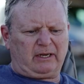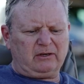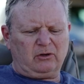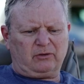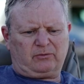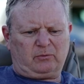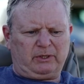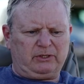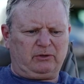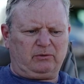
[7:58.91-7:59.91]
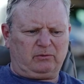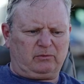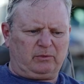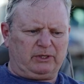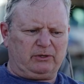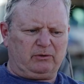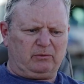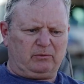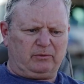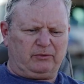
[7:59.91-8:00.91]
I learned that
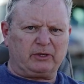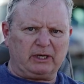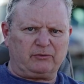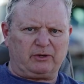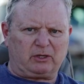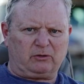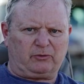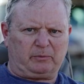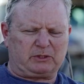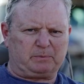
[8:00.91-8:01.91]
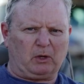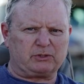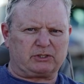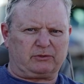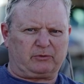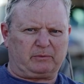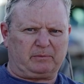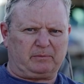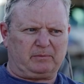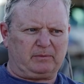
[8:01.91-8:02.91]
if you get a vehicle from a sponsor,
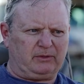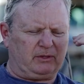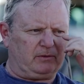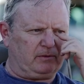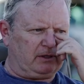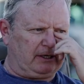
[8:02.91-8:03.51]
you